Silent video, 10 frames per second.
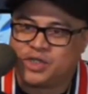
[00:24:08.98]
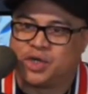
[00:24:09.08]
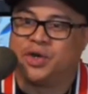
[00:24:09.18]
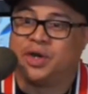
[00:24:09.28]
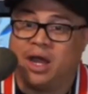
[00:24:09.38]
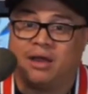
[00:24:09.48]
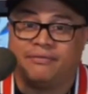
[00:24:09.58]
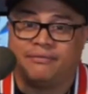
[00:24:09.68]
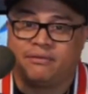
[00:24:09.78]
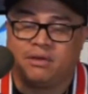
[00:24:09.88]
Sure
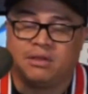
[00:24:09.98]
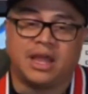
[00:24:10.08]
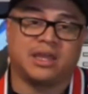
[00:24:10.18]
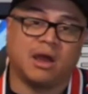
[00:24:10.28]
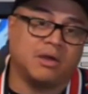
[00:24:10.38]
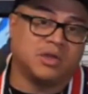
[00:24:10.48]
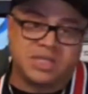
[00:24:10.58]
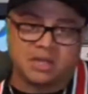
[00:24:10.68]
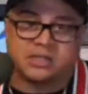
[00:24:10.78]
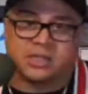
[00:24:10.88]
enough. Like, yo, you
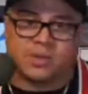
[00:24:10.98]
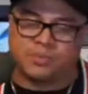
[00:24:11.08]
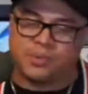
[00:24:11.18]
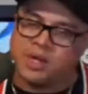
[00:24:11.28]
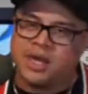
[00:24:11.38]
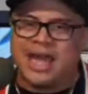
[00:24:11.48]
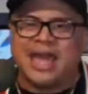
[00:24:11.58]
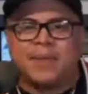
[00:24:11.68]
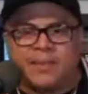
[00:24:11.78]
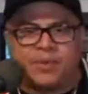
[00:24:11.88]
tell someone to
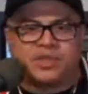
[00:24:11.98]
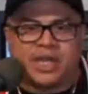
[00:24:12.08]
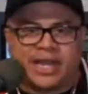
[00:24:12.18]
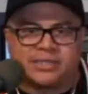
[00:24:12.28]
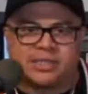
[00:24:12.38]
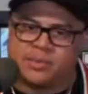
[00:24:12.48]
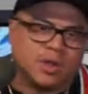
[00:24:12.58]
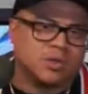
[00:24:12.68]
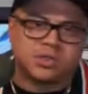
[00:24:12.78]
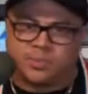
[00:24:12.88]
hey man, put your hands up.
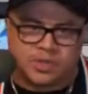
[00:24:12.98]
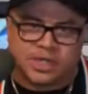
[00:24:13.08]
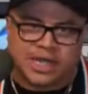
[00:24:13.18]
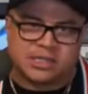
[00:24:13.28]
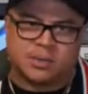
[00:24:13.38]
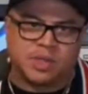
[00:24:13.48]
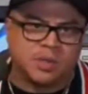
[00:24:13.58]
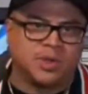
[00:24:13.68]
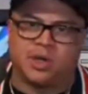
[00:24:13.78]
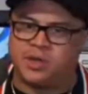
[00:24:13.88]
No one's going to put your hands up.
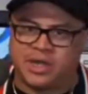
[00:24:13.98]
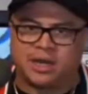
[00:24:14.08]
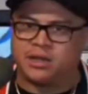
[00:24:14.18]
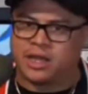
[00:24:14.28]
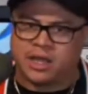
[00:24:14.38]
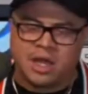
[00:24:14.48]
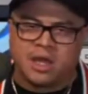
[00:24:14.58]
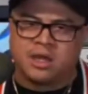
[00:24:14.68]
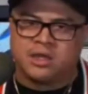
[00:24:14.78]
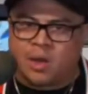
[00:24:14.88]
You get on like,
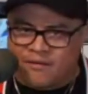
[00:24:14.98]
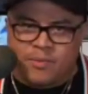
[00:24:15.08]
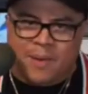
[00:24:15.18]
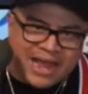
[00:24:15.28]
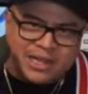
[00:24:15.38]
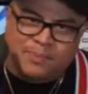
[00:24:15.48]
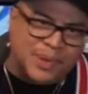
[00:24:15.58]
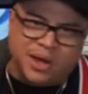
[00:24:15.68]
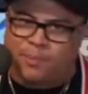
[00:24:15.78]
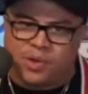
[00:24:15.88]
yo, everybody in the
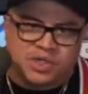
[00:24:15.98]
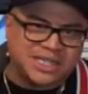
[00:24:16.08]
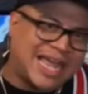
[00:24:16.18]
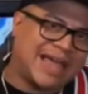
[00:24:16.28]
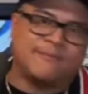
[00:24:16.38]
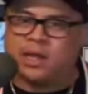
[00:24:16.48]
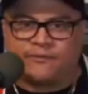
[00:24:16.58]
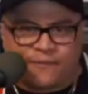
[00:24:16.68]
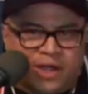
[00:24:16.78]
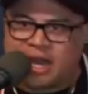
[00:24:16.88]
building, put your damn
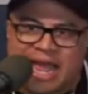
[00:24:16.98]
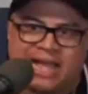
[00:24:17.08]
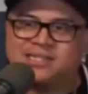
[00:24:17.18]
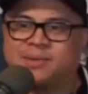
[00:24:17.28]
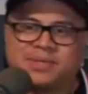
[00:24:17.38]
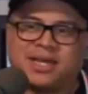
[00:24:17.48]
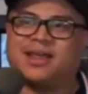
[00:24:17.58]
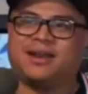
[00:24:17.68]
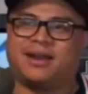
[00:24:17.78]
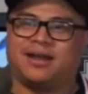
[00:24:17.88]
motherfucking hands up. Da,
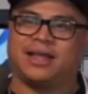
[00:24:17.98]
da, da, da.